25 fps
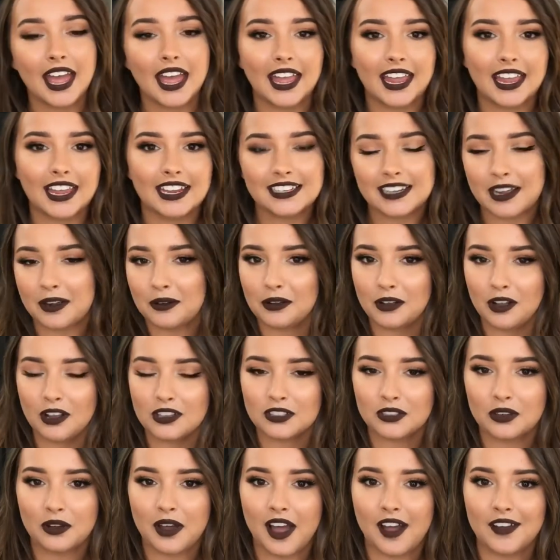And I will
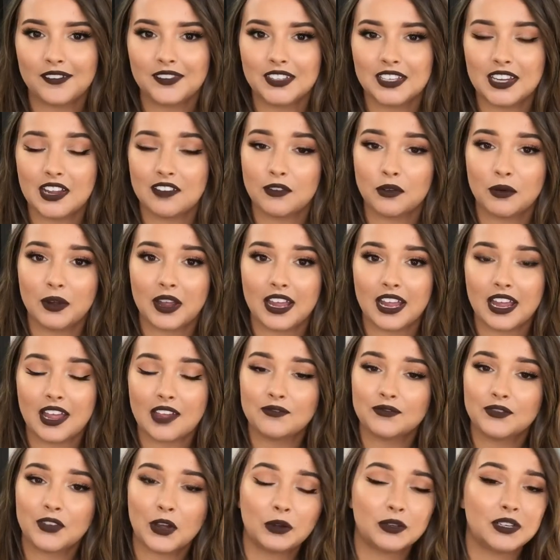also have the giveaway
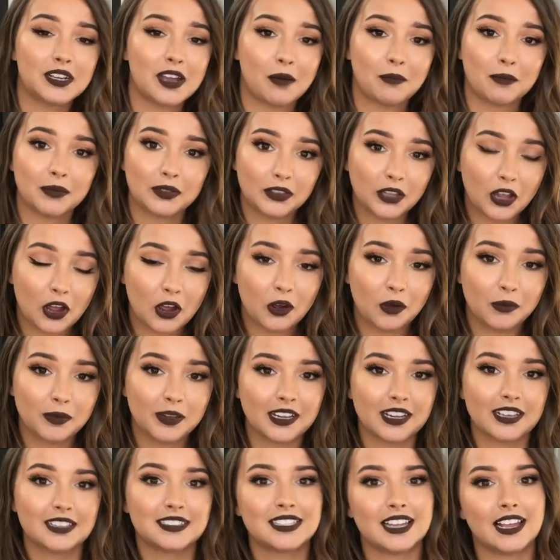info down below
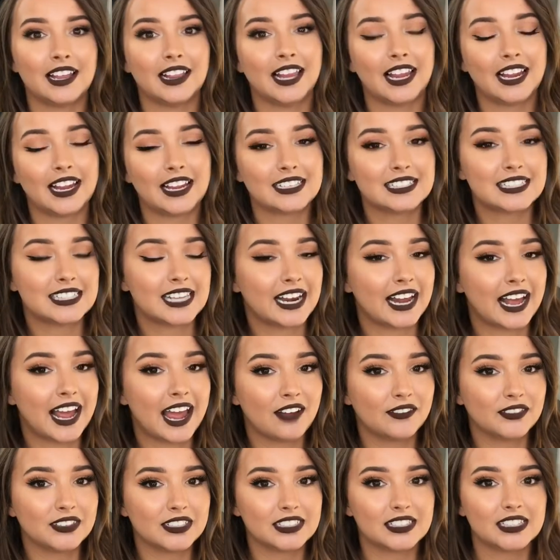because, I, like I said, I
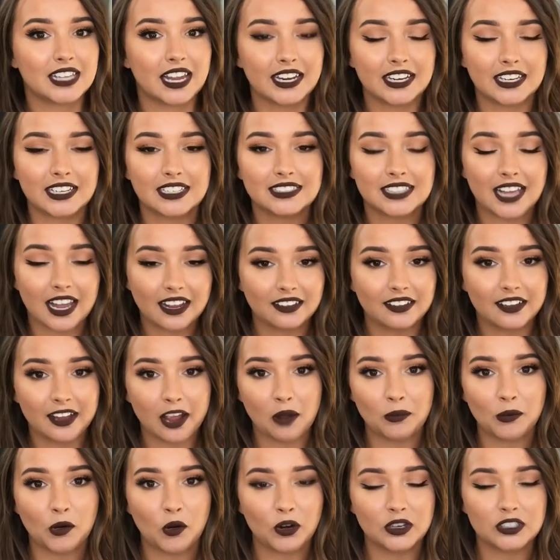haven't decided exactly
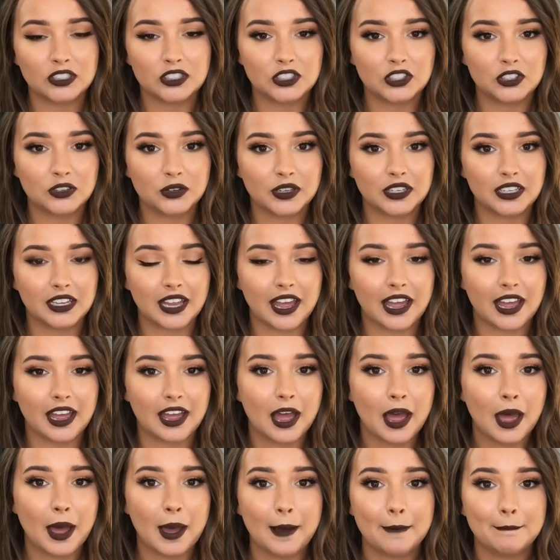how I'm going to do it yet.
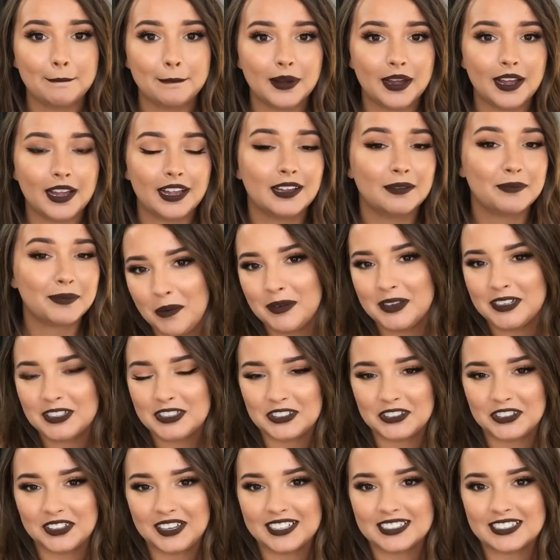But be
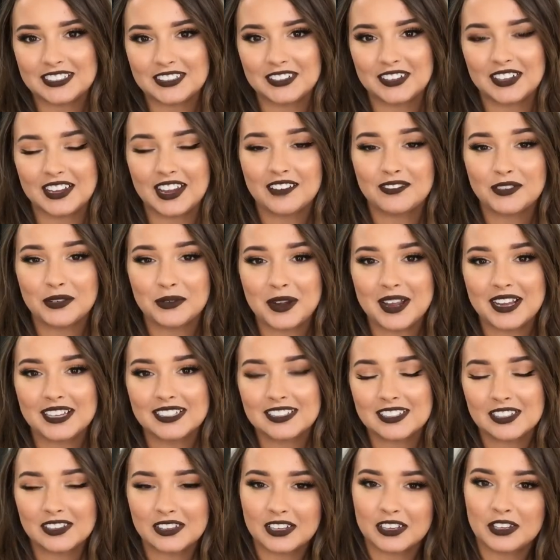sure to enter the giveaway
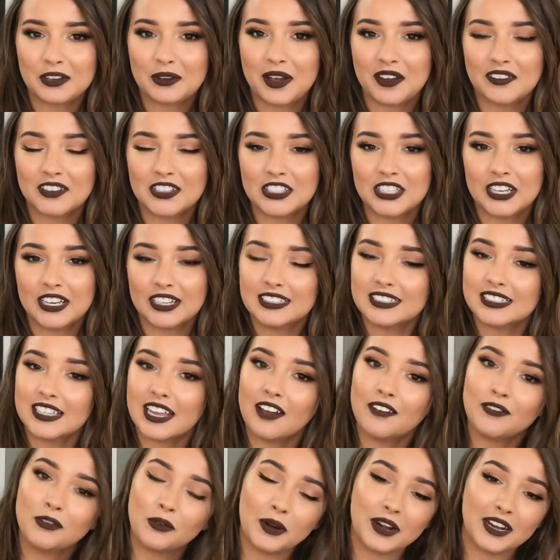so that you have a chance
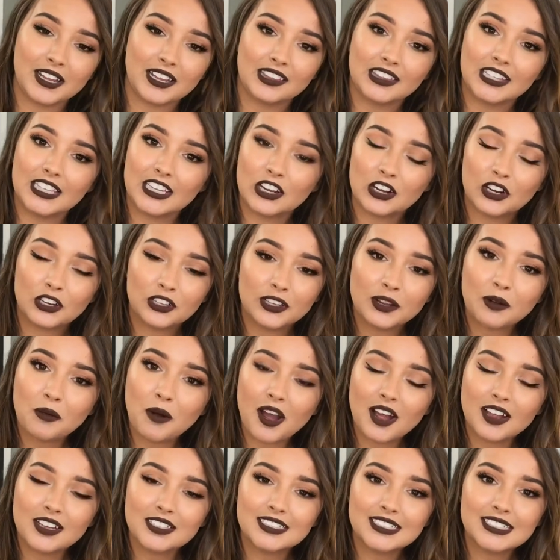of winning the curling
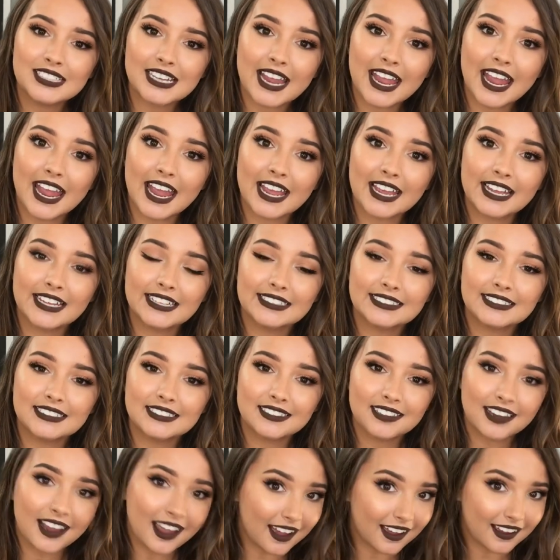wand. And
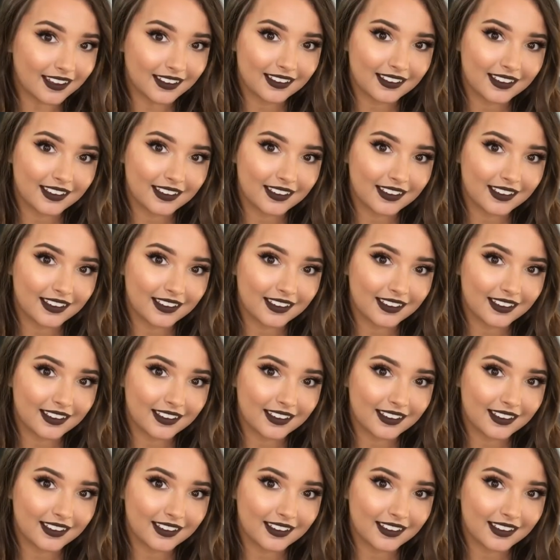yeah.